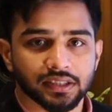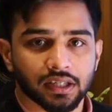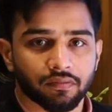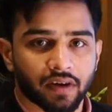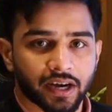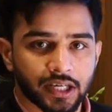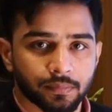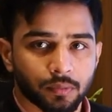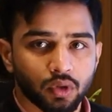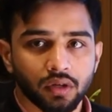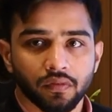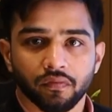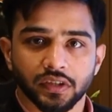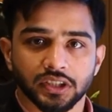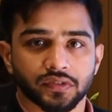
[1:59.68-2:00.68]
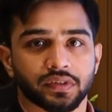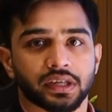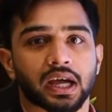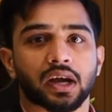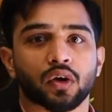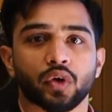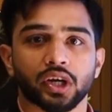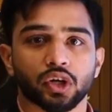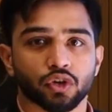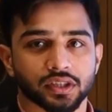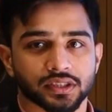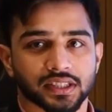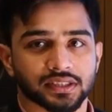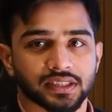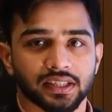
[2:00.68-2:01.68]
is the whiteboard, which we are going to
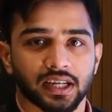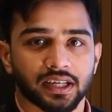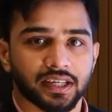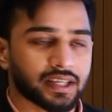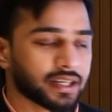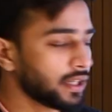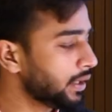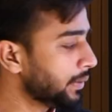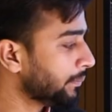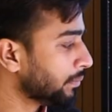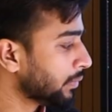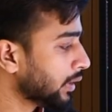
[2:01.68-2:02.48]
discuss in the detail.